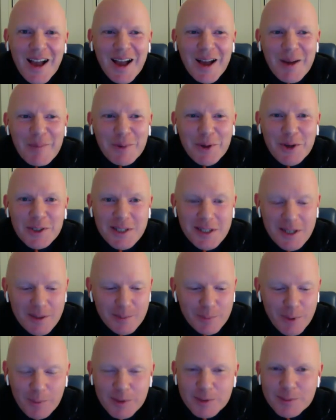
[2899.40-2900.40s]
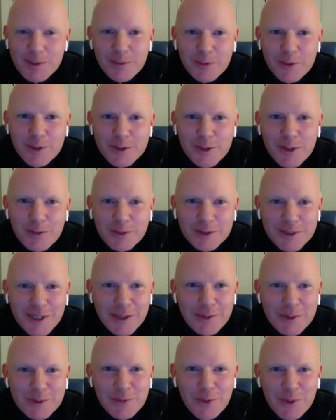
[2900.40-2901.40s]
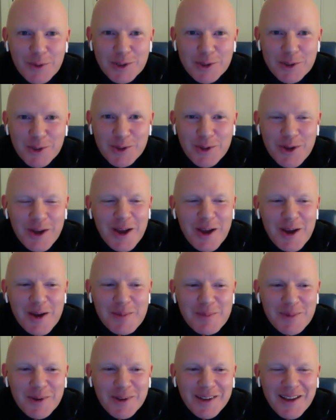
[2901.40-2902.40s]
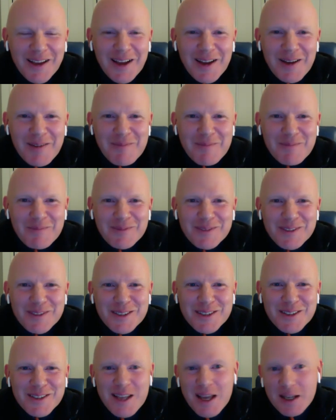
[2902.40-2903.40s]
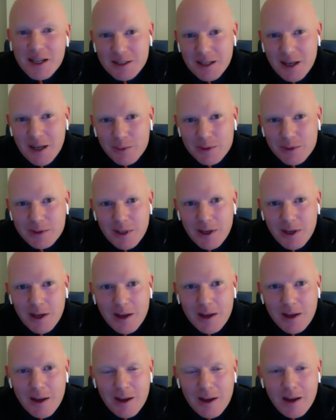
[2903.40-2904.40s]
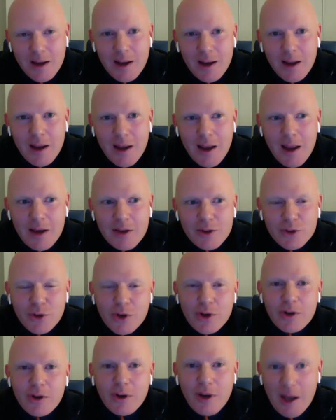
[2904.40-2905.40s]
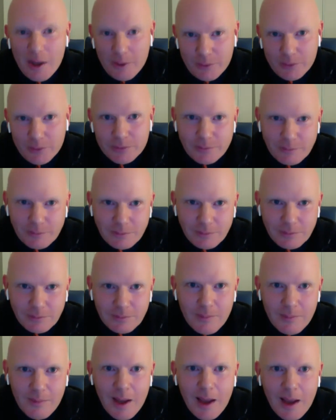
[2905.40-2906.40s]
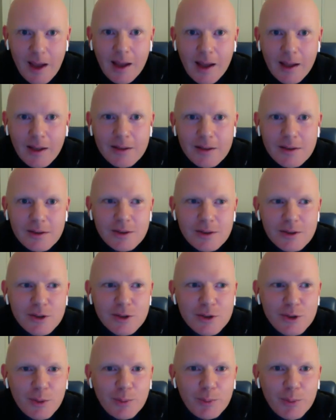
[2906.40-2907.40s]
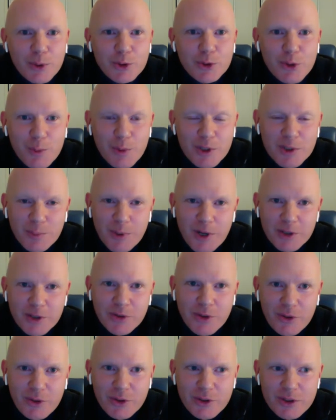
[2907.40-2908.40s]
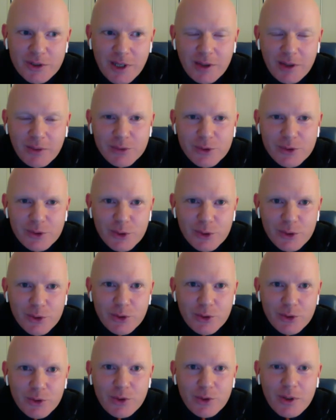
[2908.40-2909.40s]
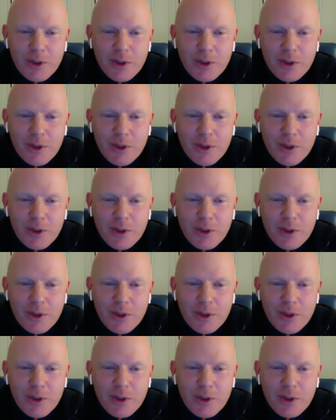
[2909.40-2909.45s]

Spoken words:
because I didn't publish my first novel till I was 42. But yes, I would say enjoy your life and don't put too much pressure on yourself to